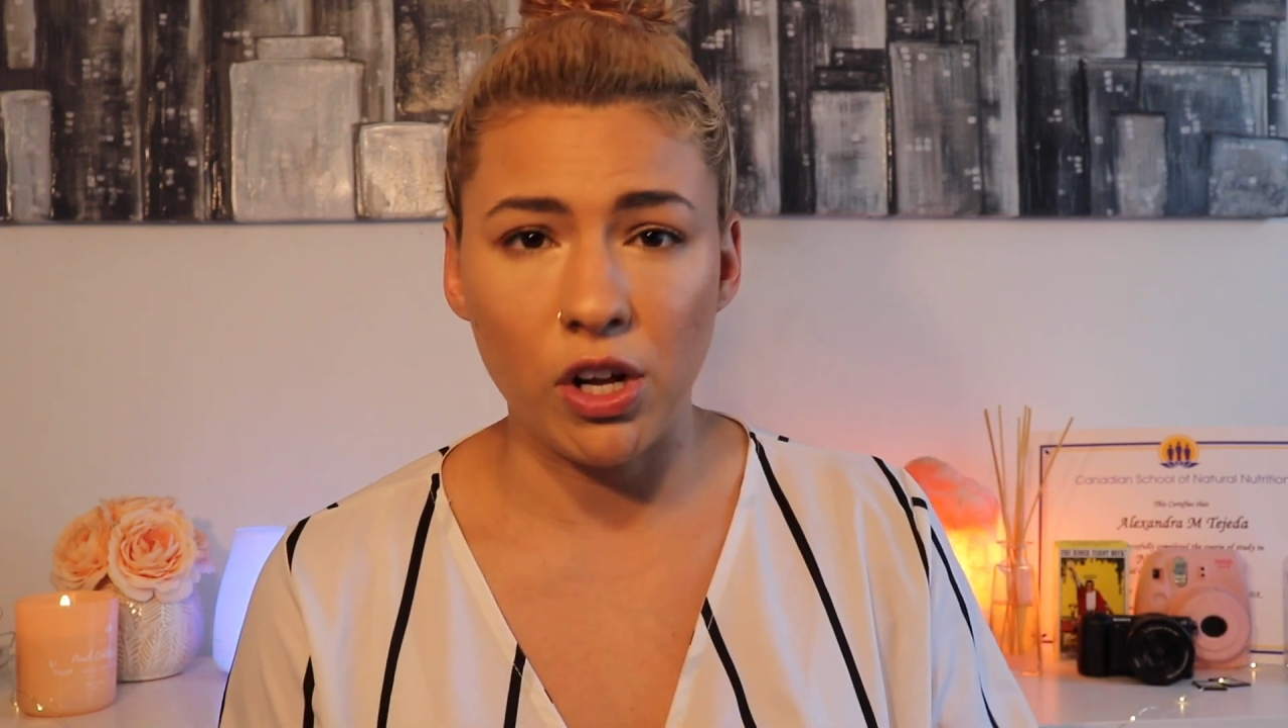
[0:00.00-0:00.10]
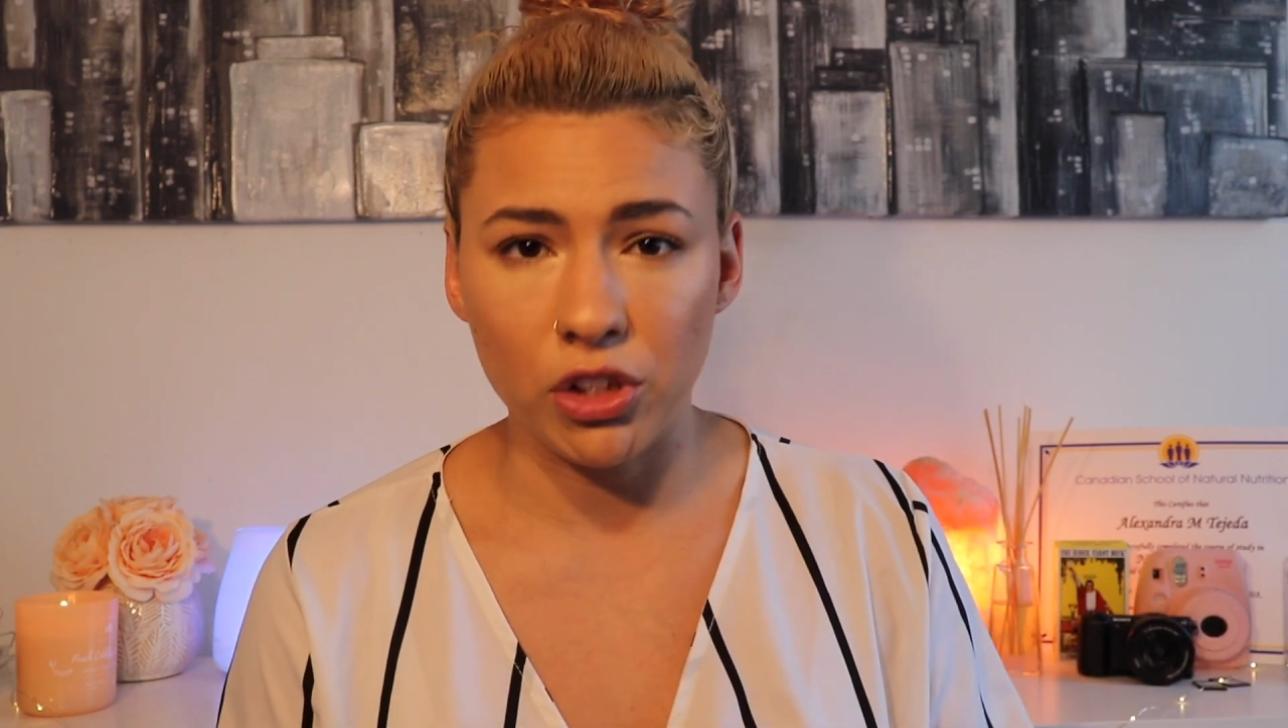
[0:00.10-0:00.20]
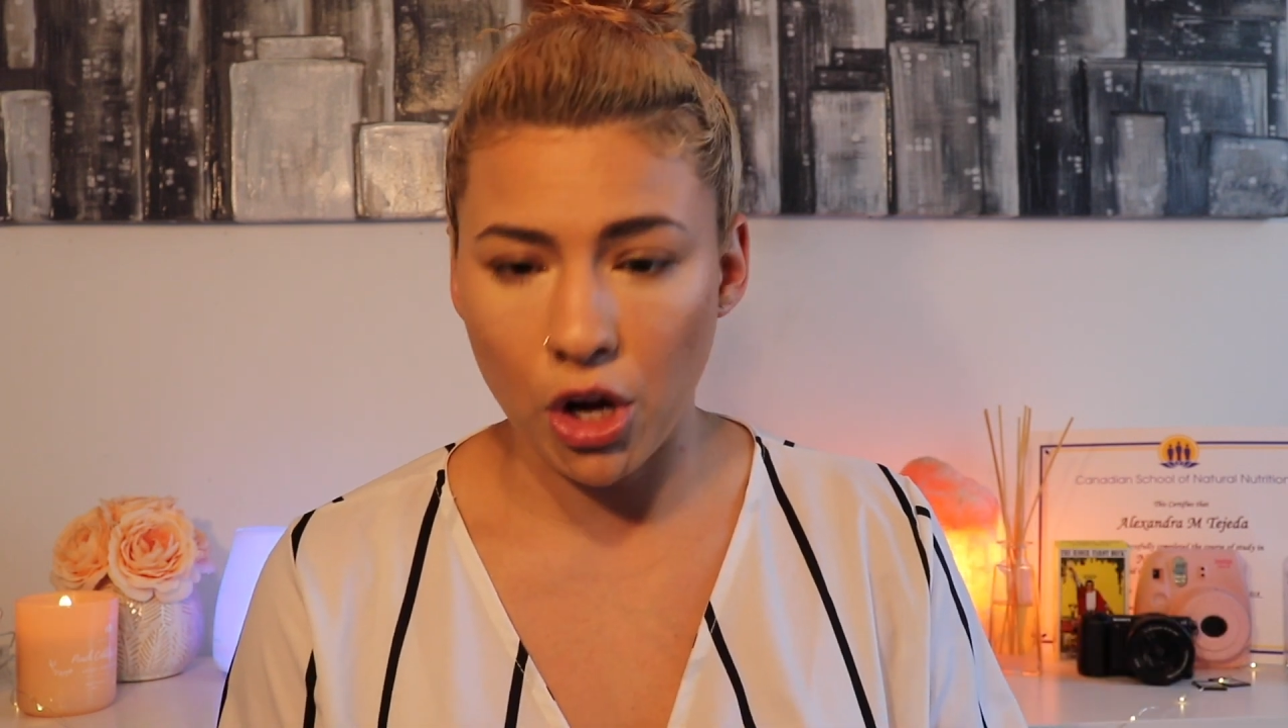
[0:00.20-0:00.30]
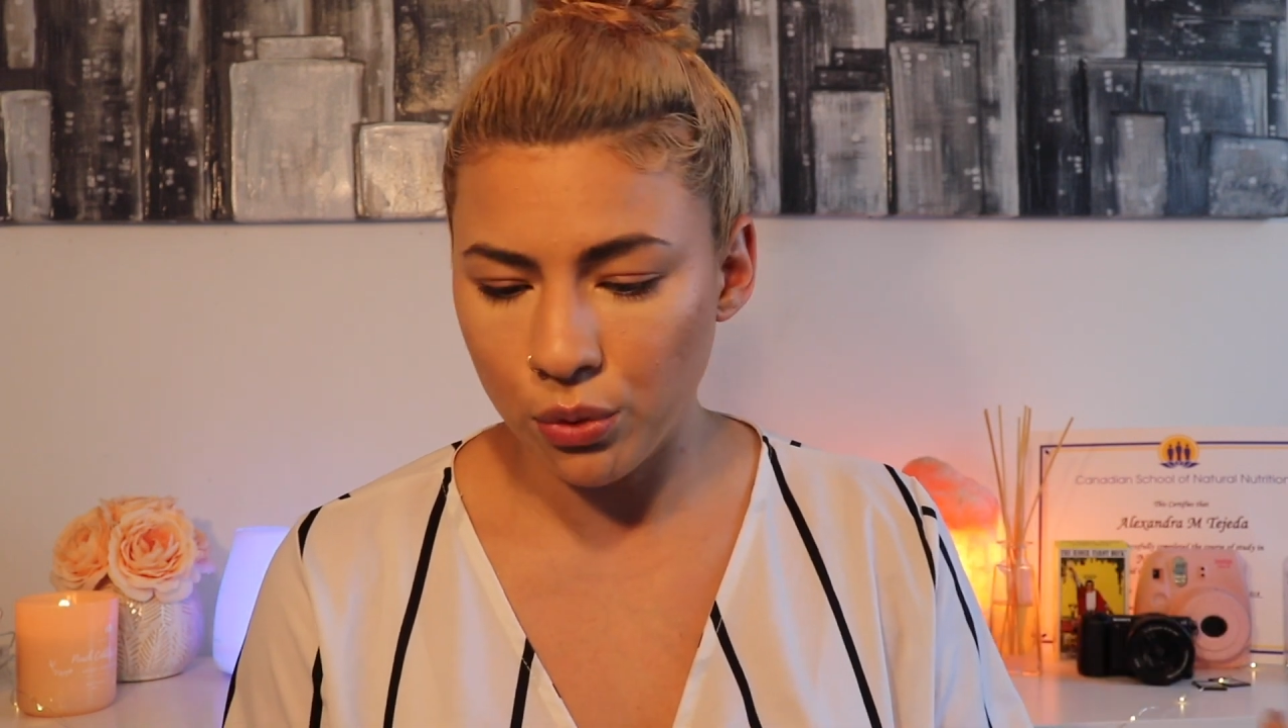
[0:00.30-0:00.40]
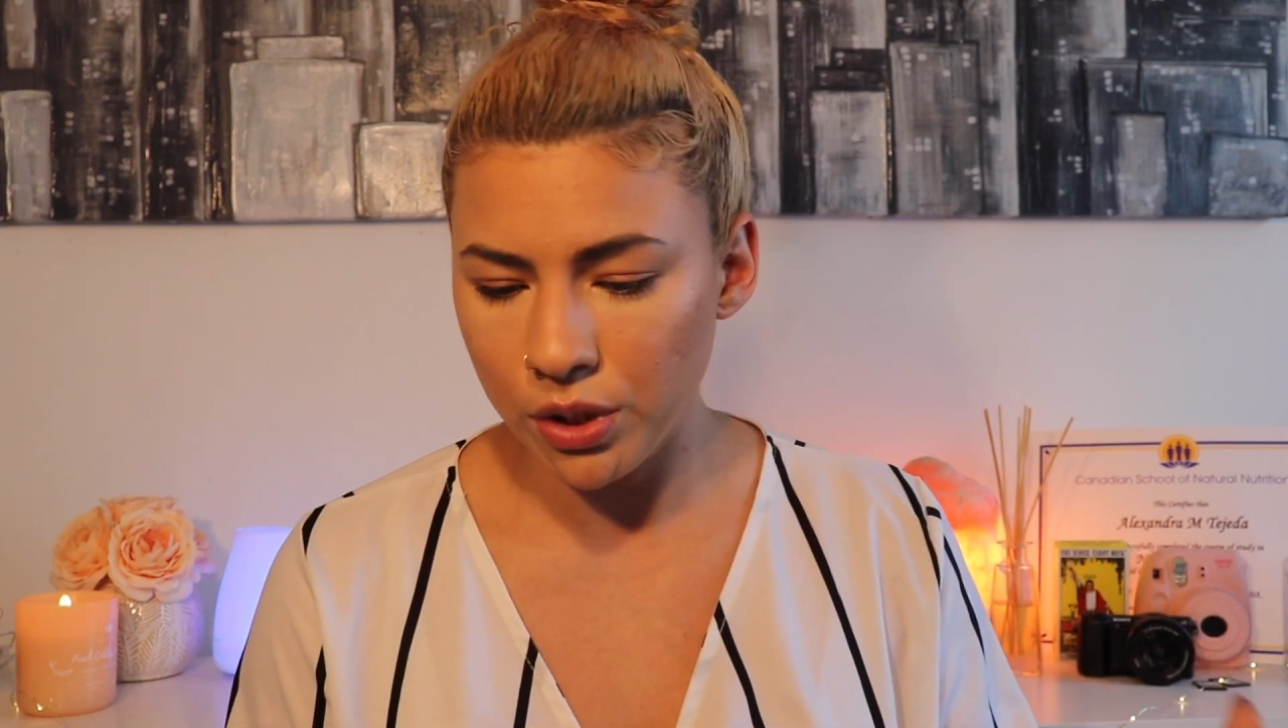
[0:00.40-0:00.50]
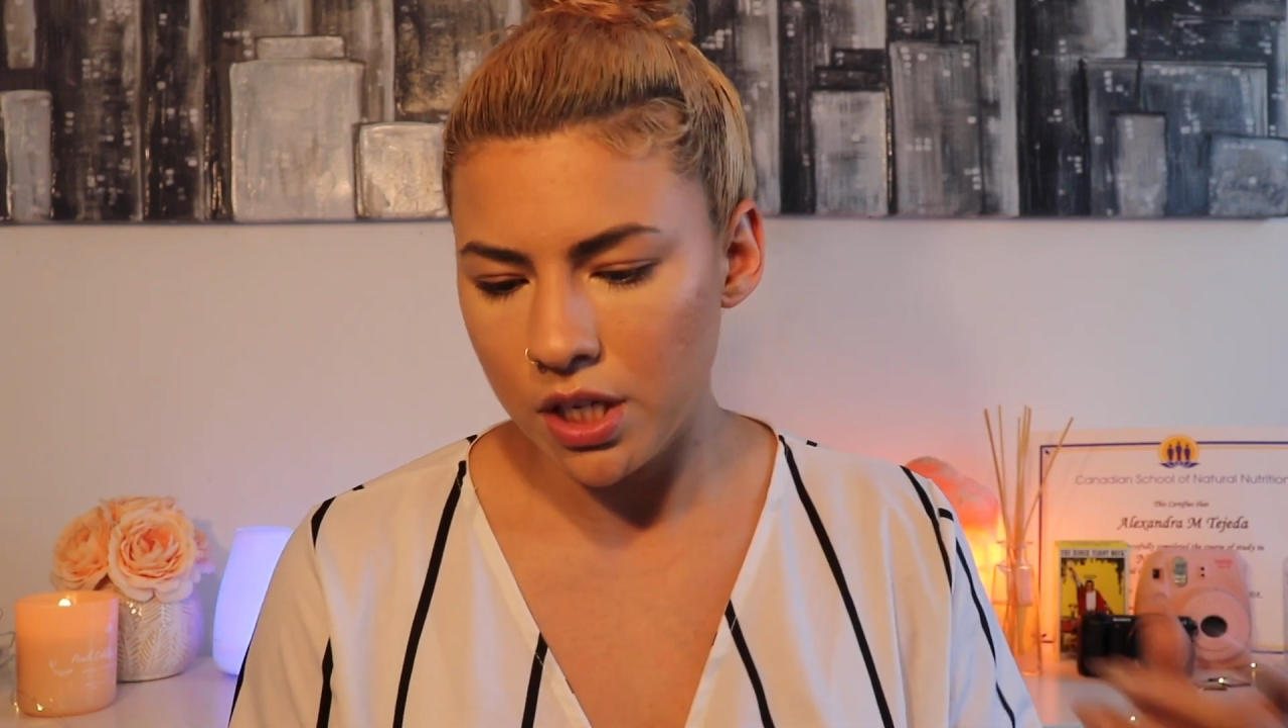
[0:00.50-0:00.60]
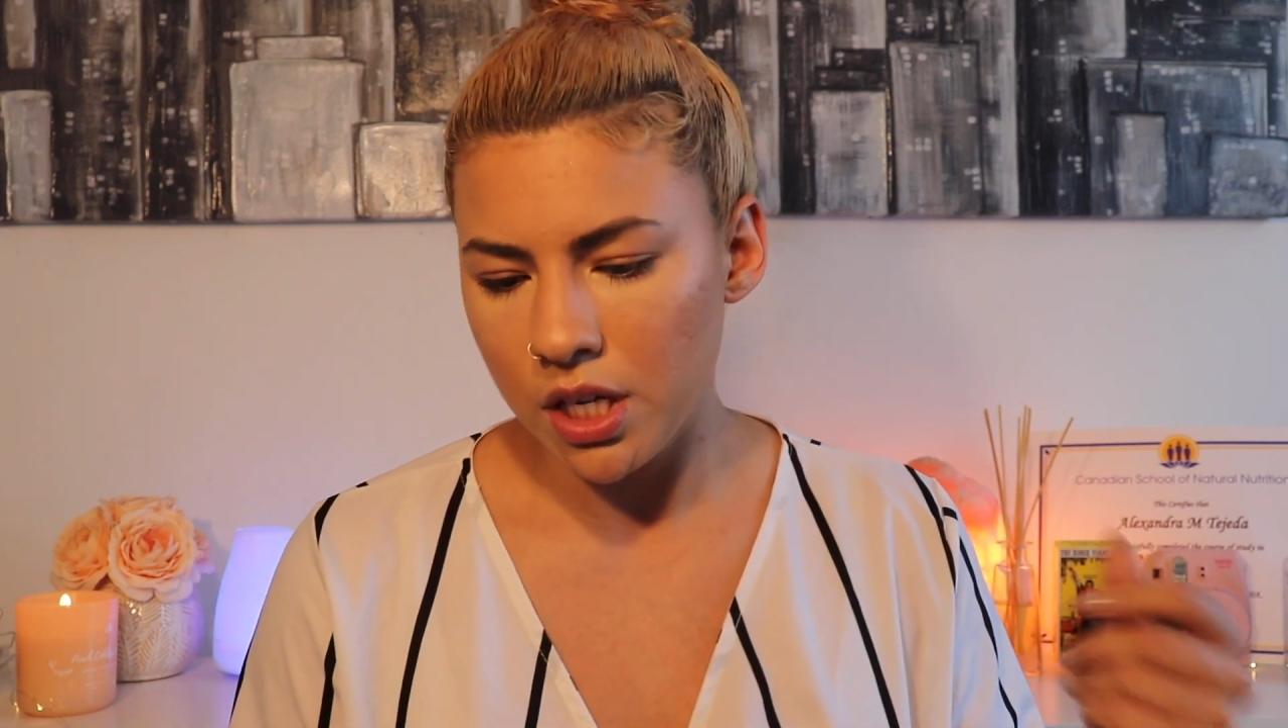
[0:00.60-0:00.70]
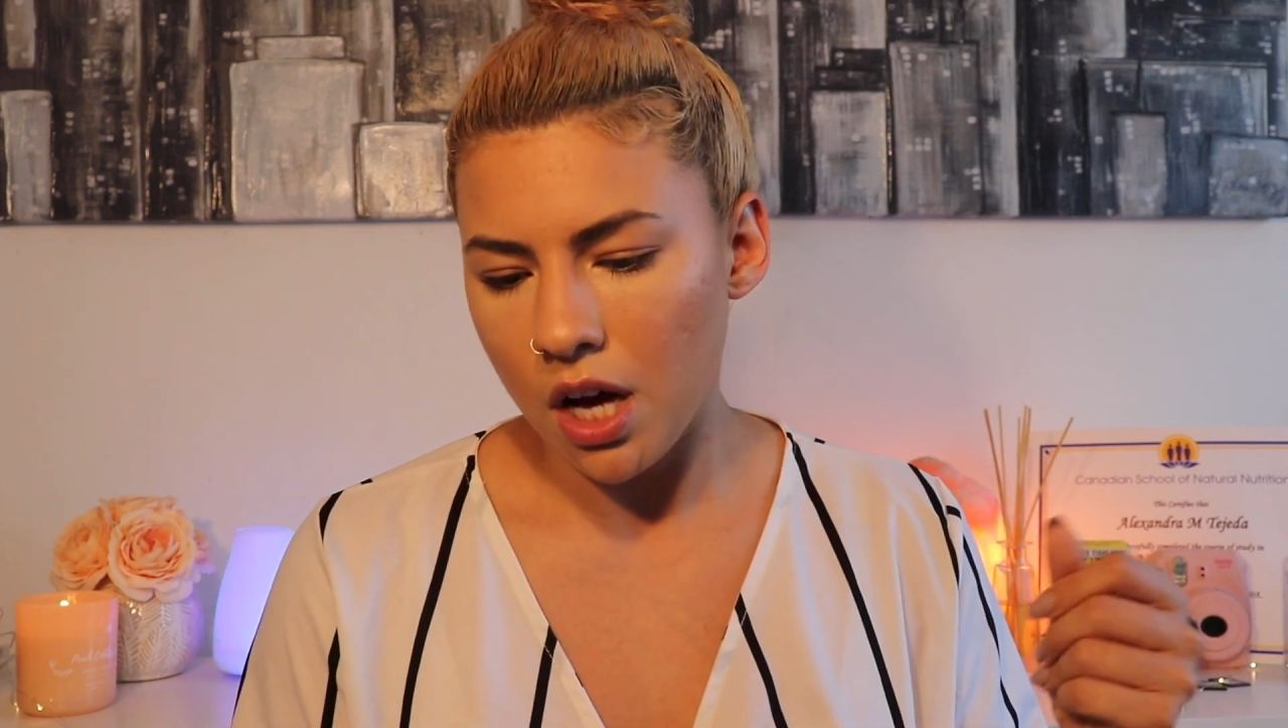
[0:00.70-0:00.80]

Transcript: well-known.